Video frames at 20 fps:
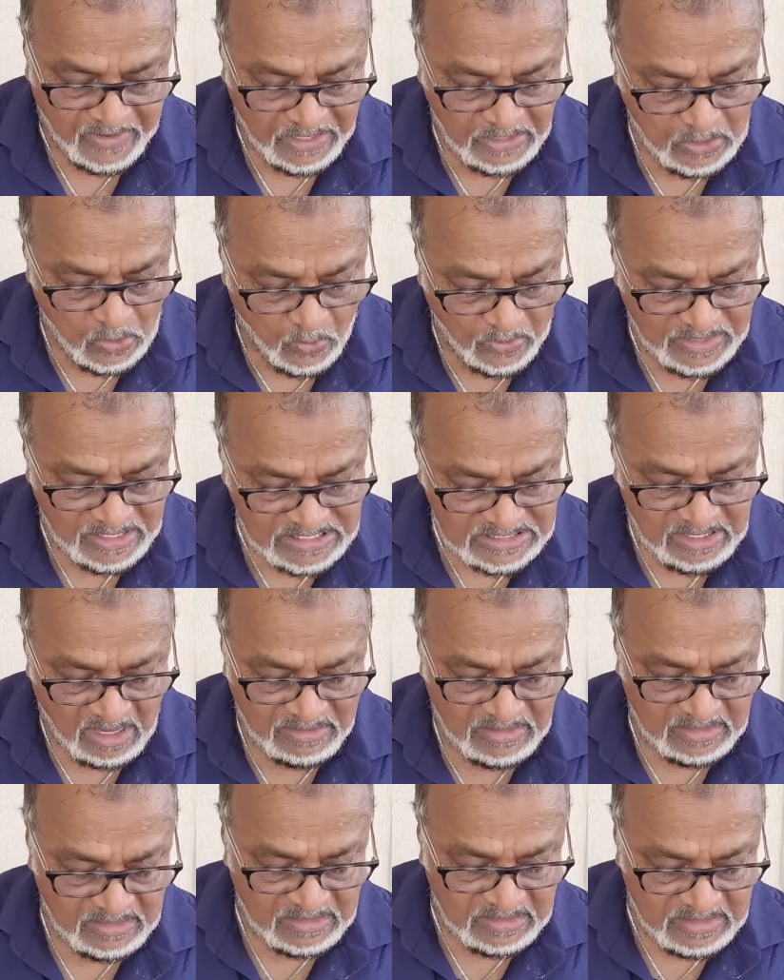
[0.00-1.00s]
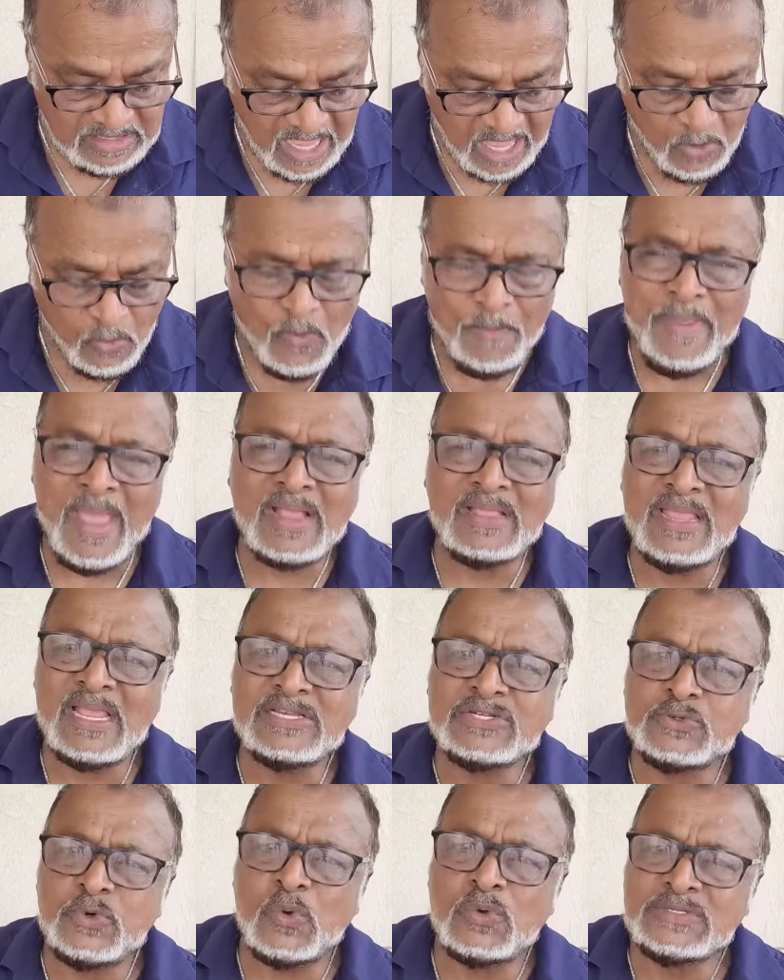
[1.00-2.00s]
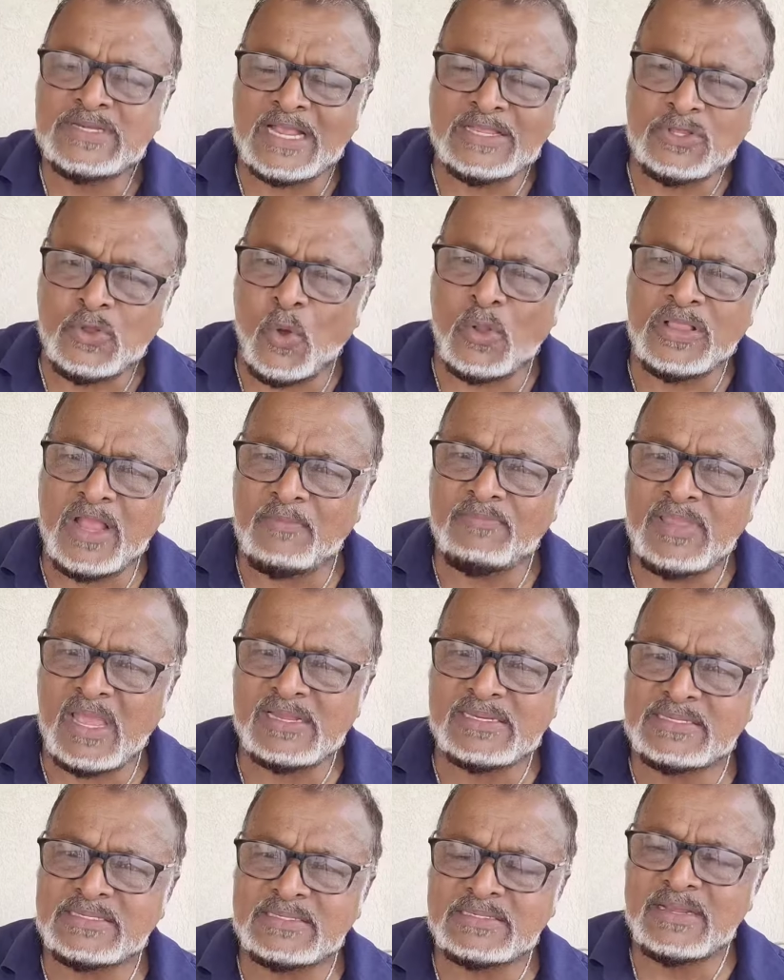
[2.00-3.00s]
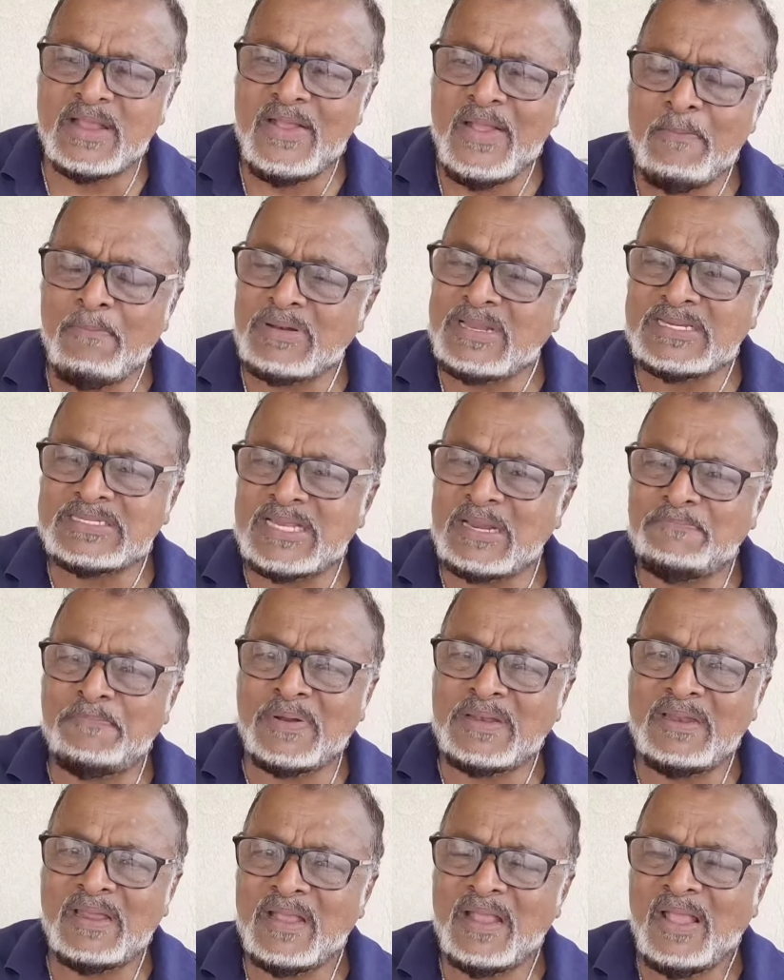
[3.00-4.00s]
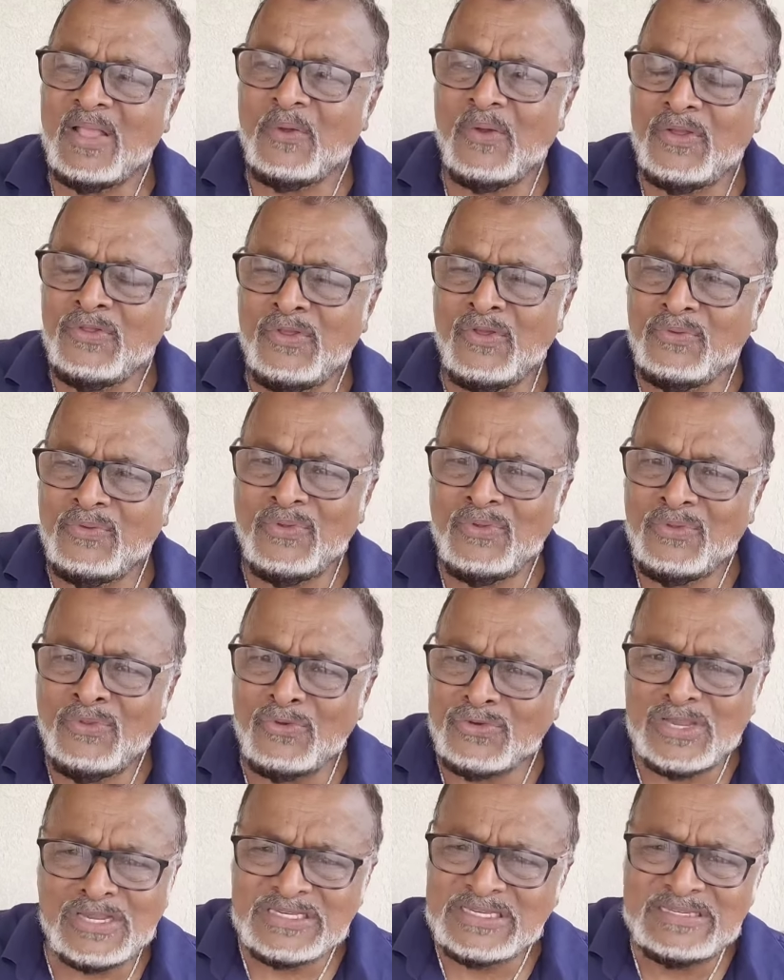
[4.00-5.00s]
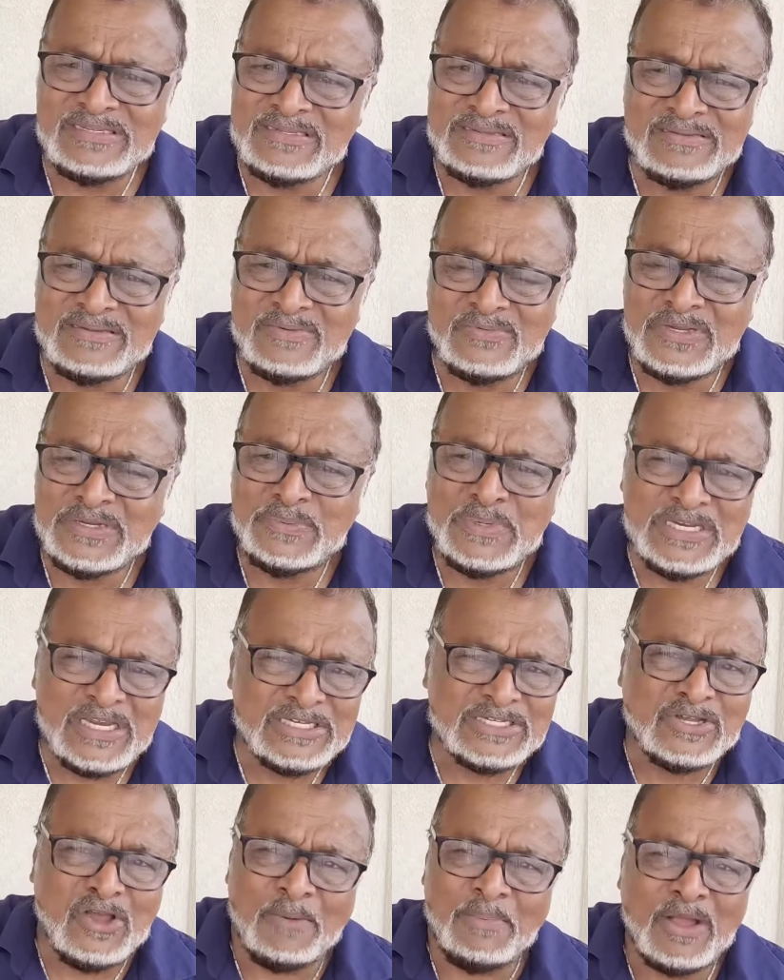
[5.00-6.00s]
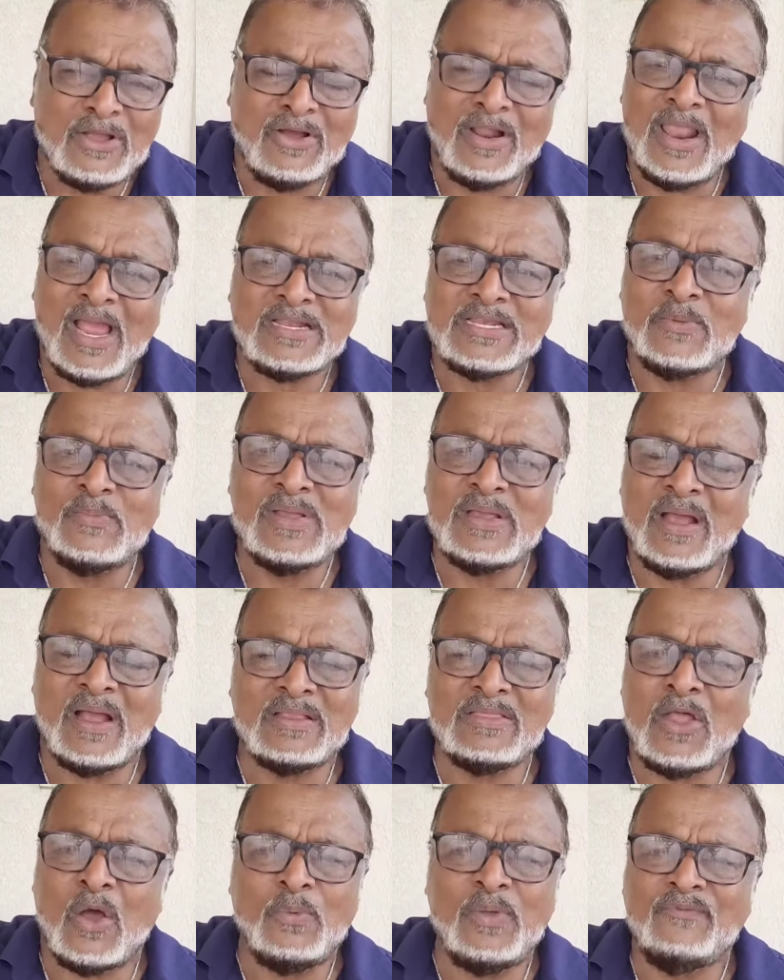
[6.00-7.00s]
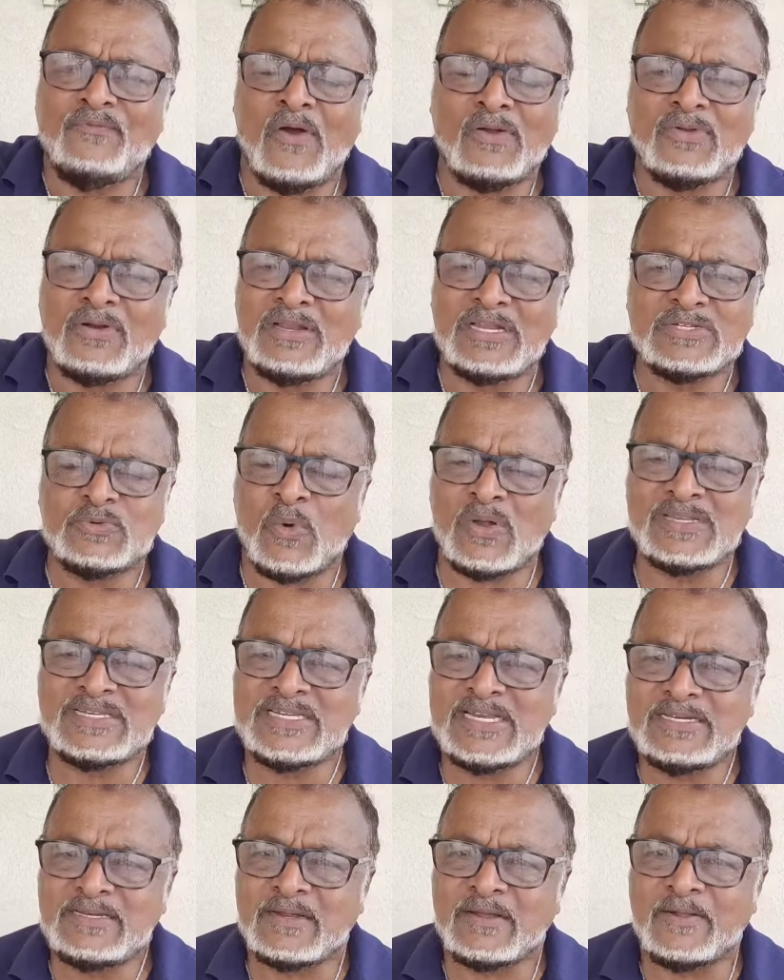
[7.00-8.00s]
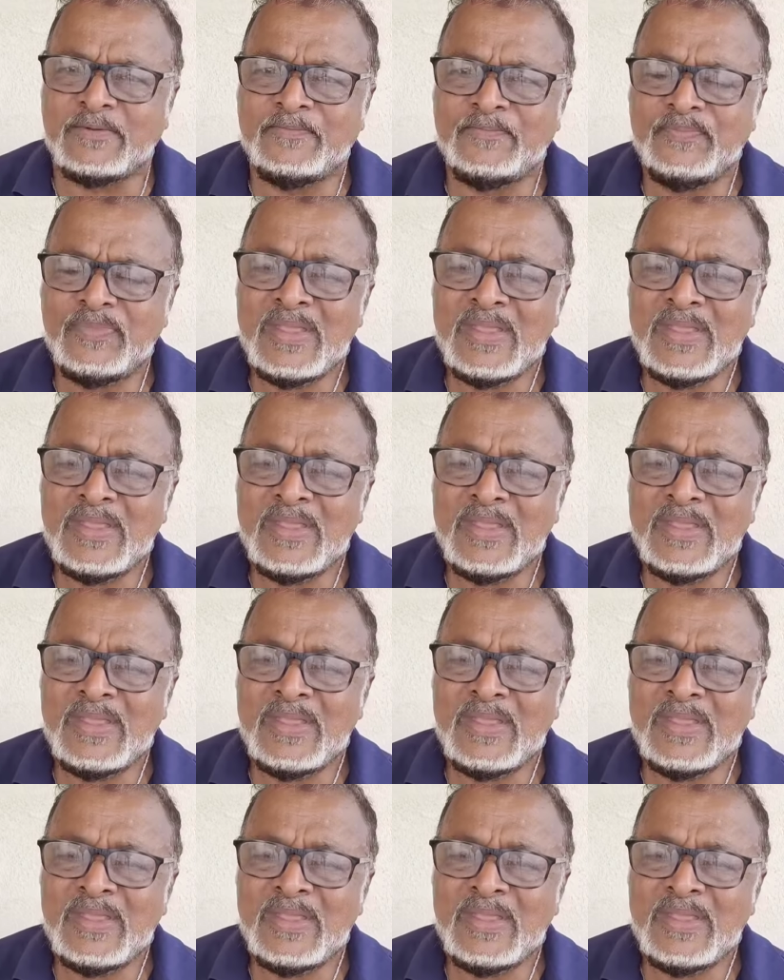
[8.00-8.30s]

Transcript: I know it is not they who make these rules. I told them this, but they said, but you, you just, we just come and collect and, we, and now we found out this one-seater.